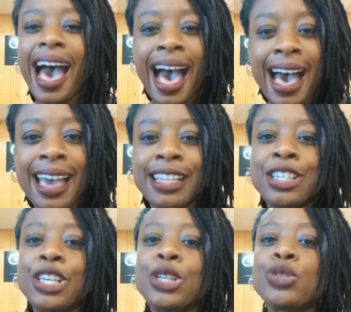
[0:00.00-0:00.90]
I
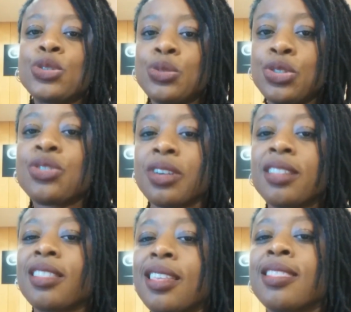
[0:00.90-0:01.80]
need to
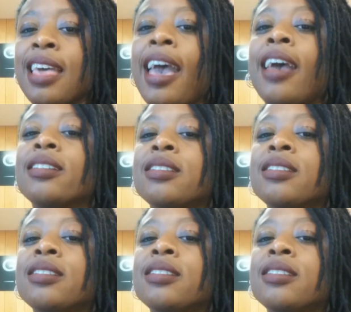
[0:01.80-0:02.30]
strengthen that